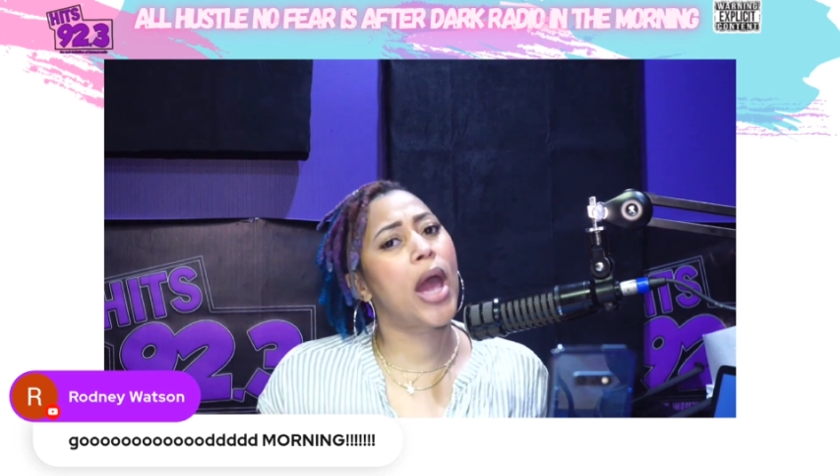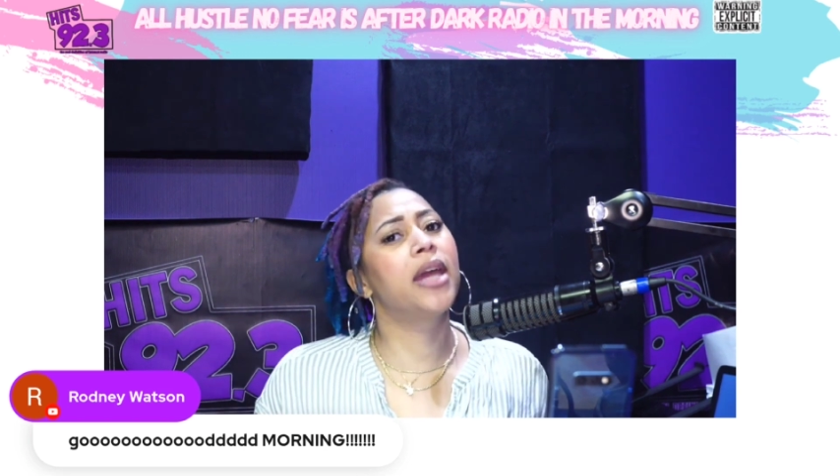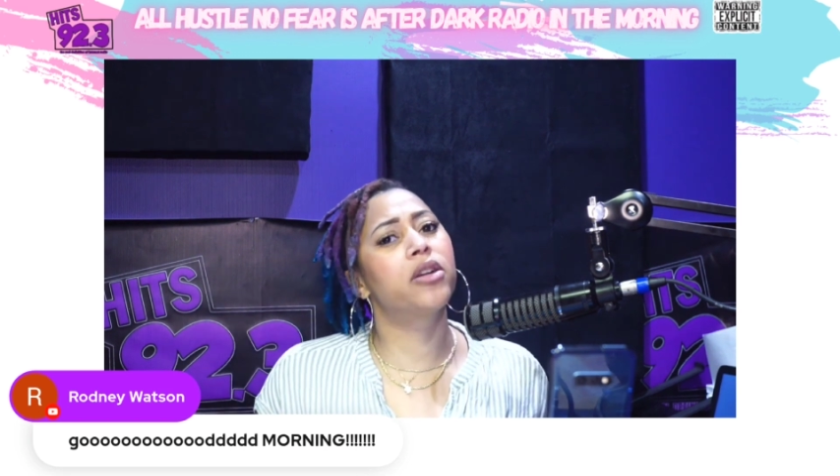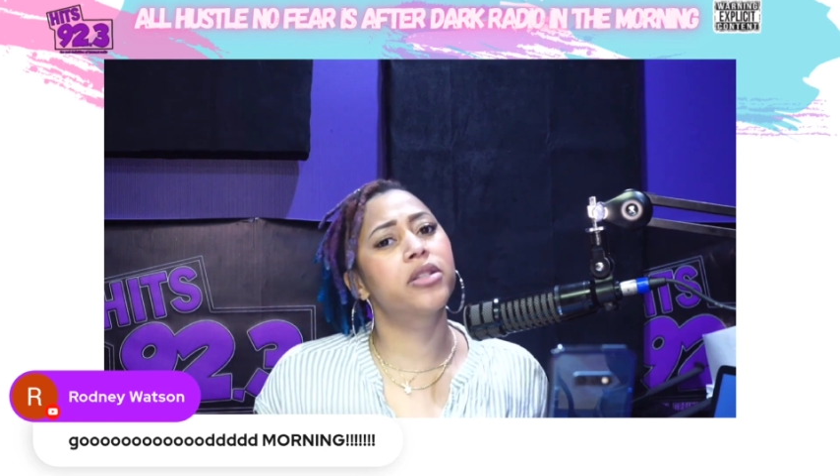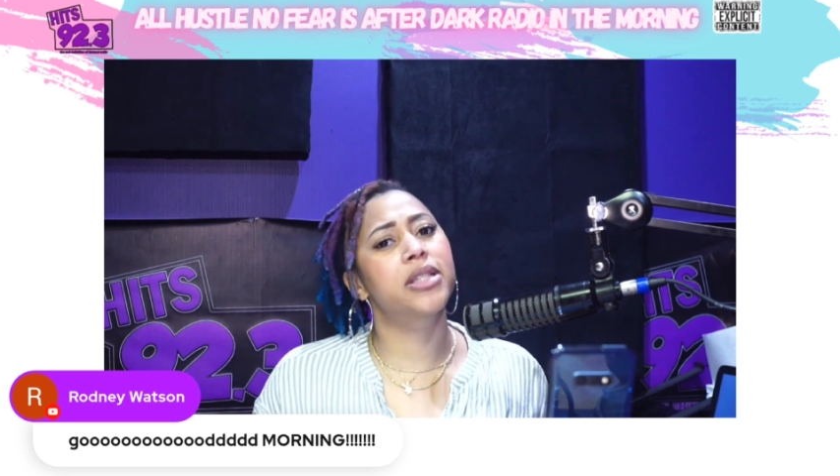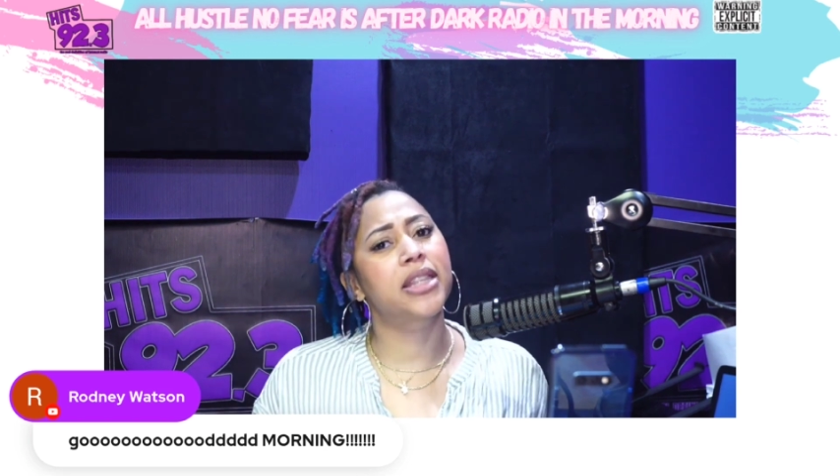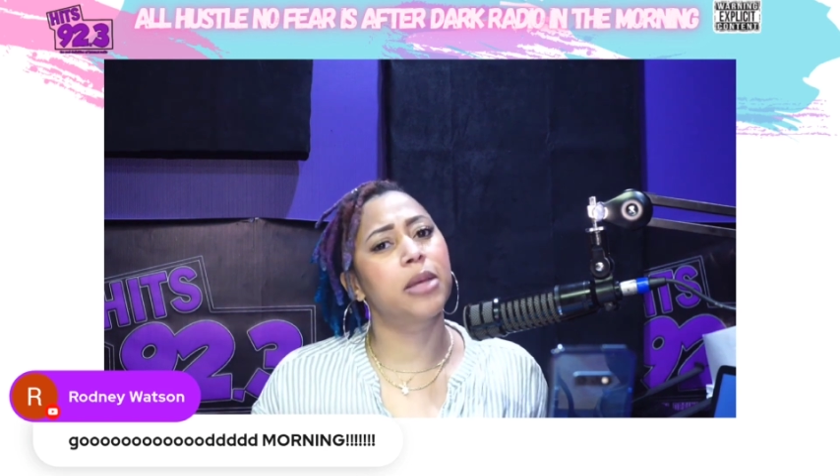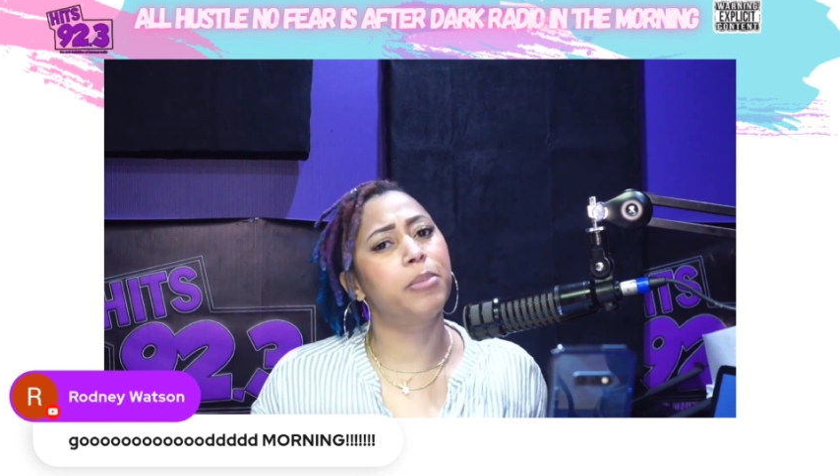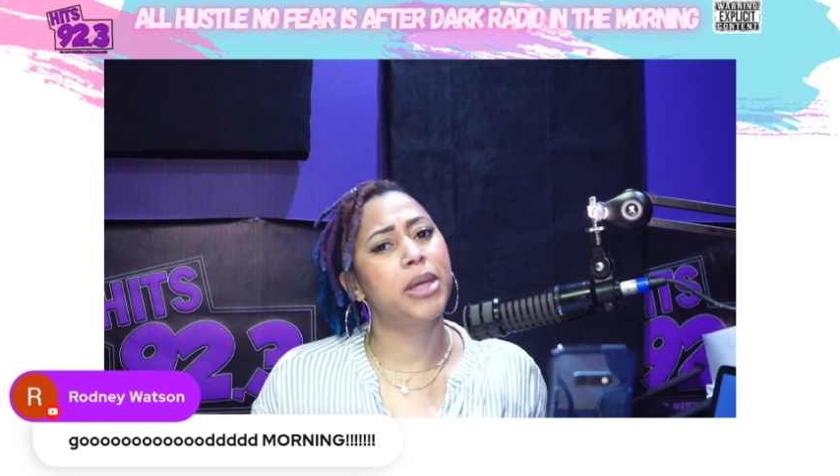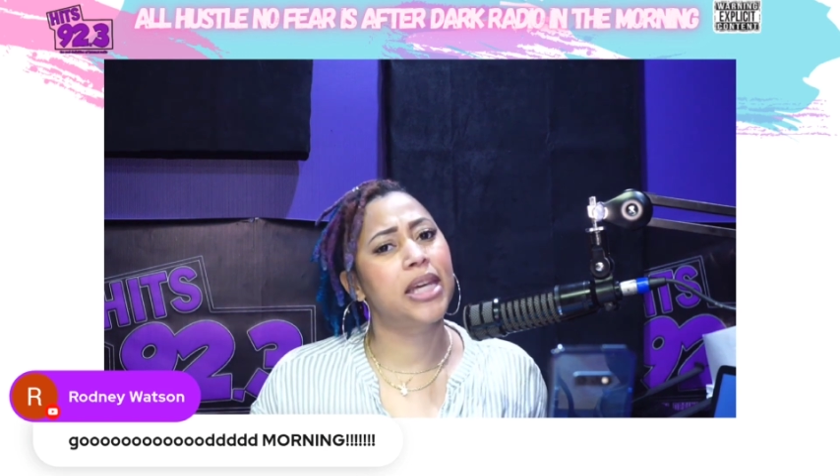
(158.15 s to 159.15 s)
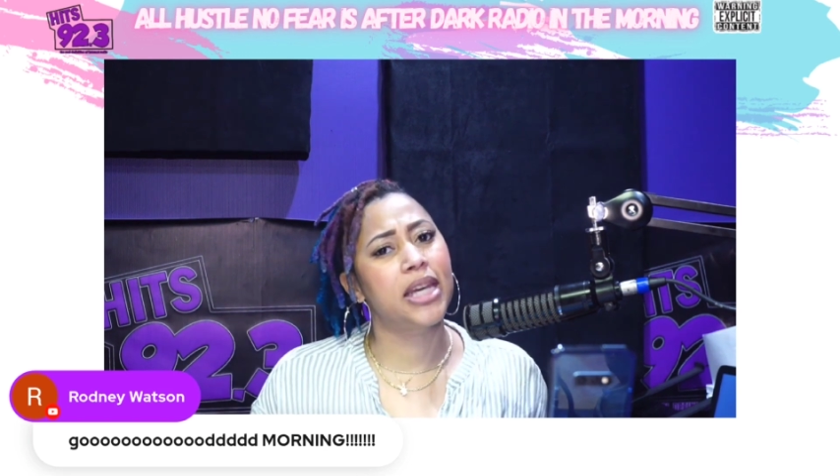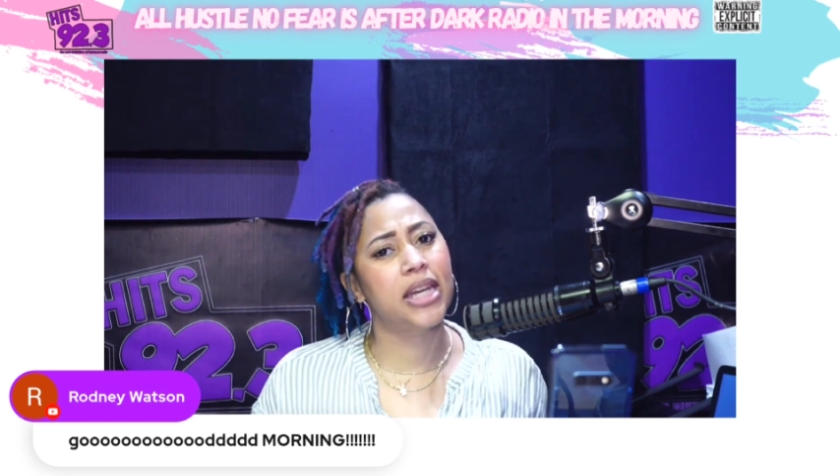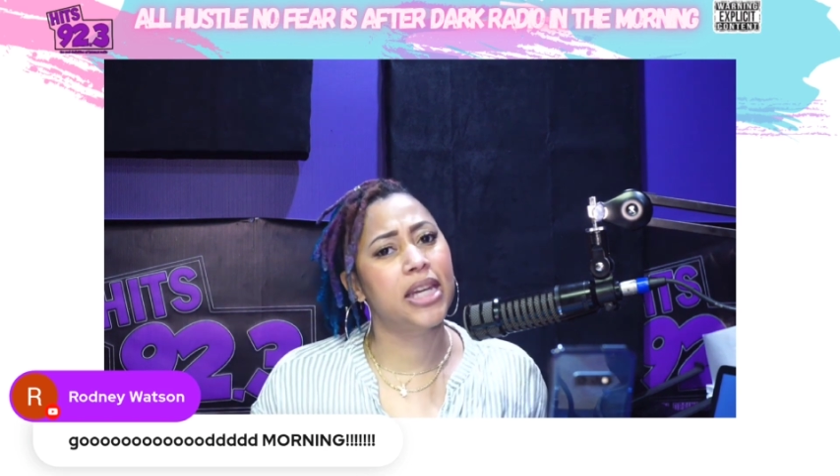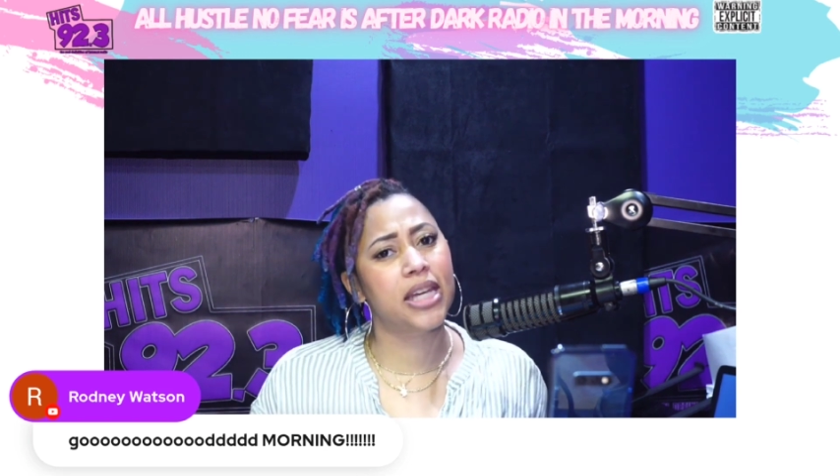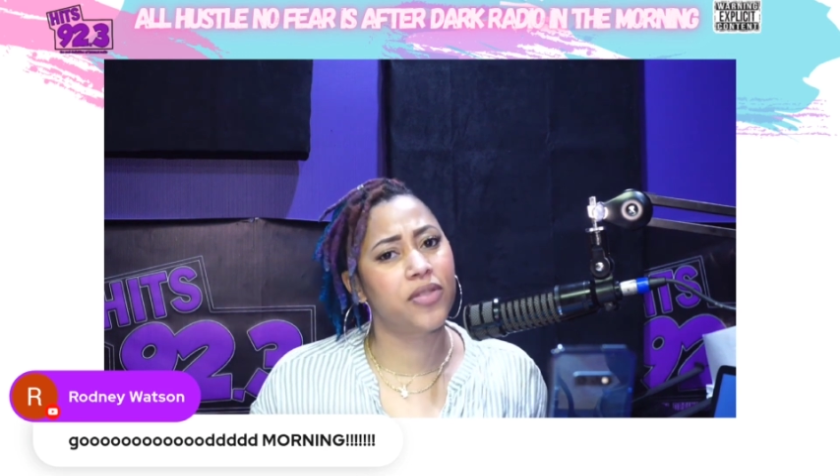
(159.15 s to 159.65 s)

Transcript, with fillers: haters at the beginning